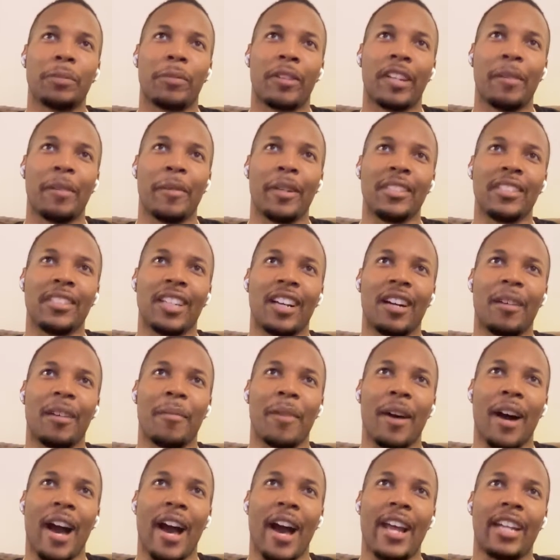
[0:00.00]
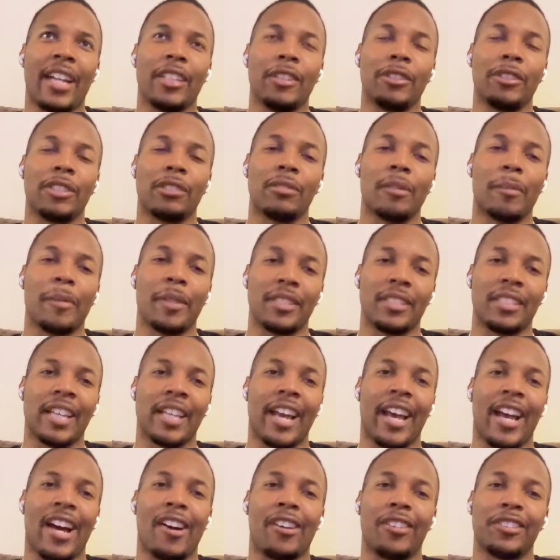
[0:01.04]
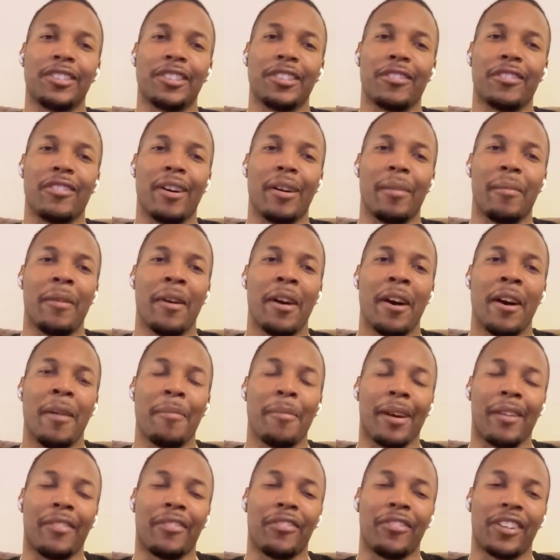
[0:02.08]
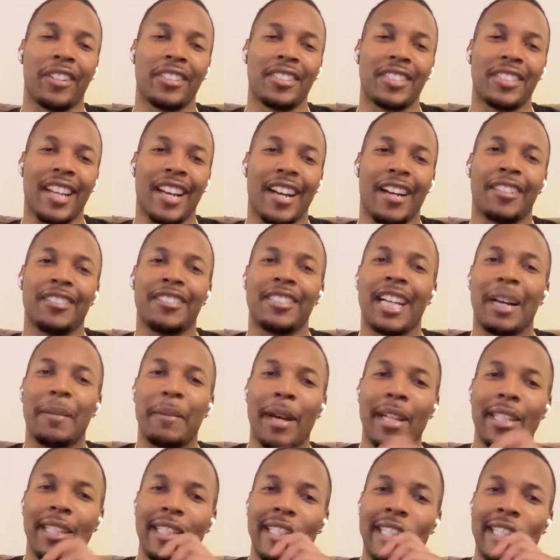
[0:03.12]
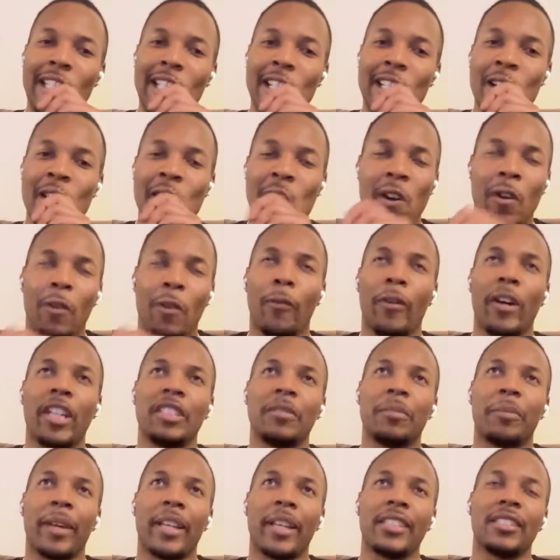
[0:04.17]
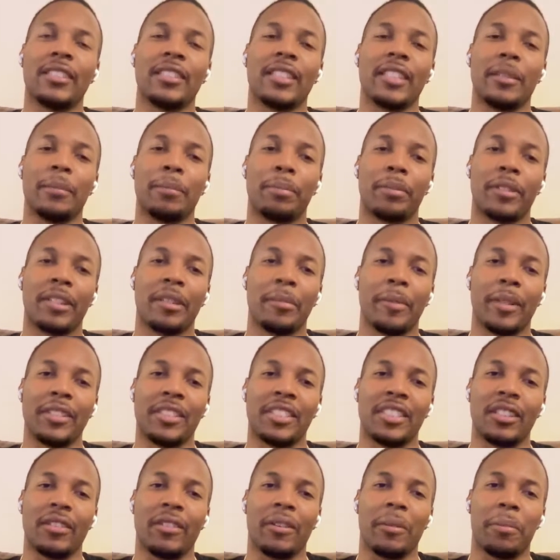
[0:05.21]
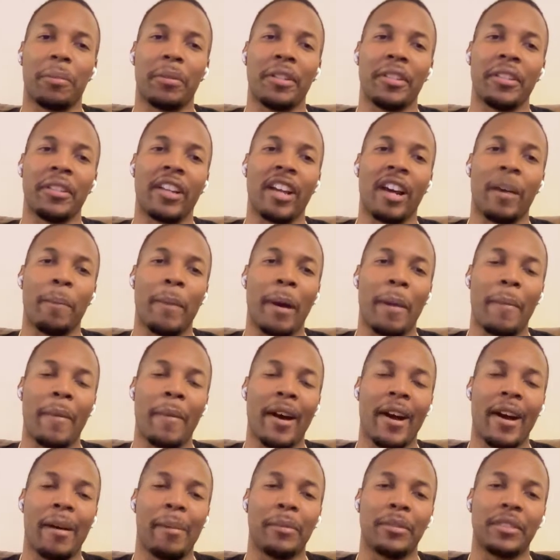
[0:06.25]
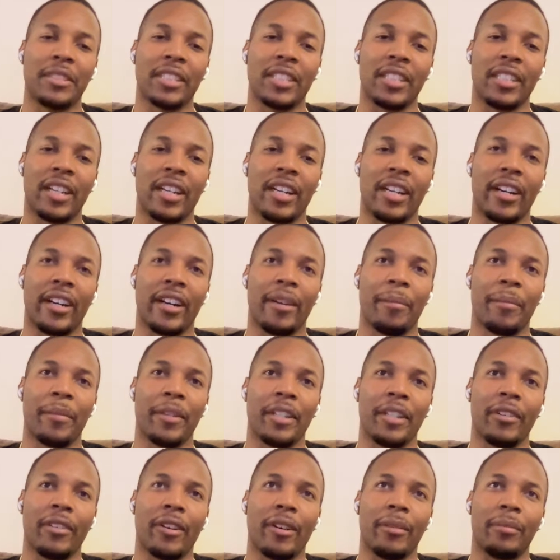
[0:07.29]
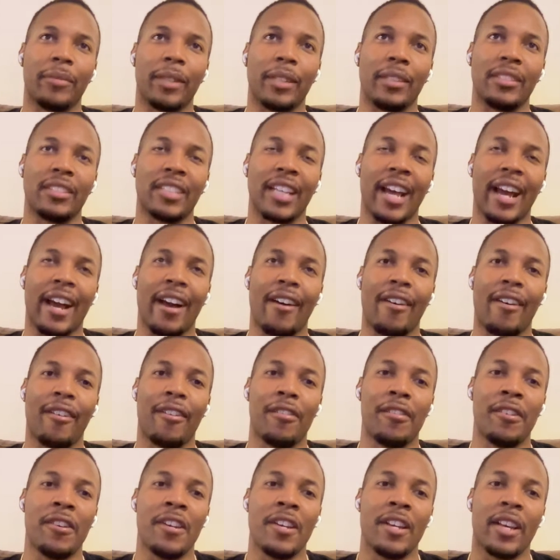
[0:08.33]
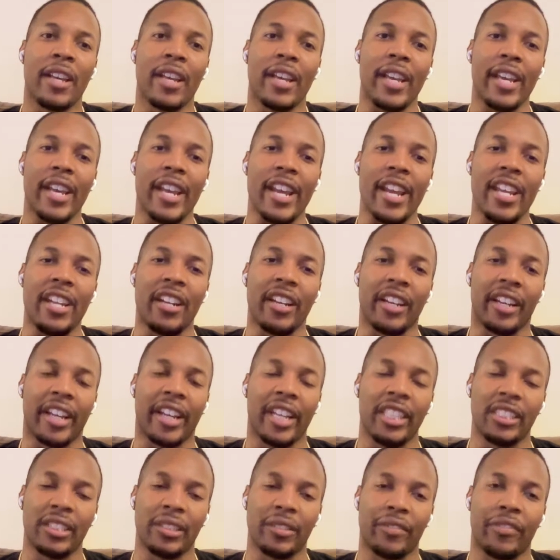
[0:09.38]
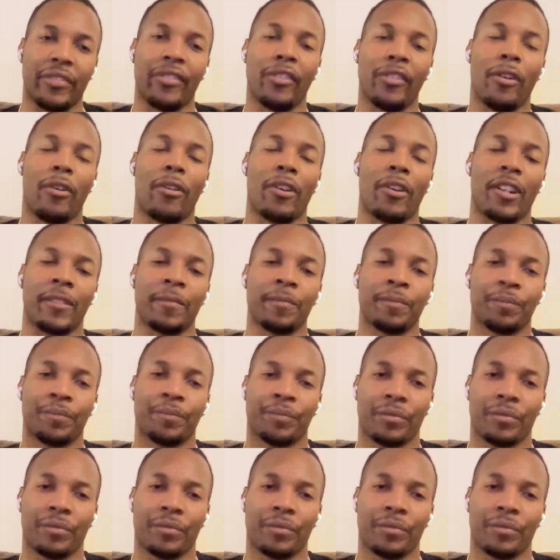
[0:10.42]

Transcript: pretty much how to do ceramic tile. So my first tile job I did was basically pretty much putting down my mom's a towel in a kitchen floor.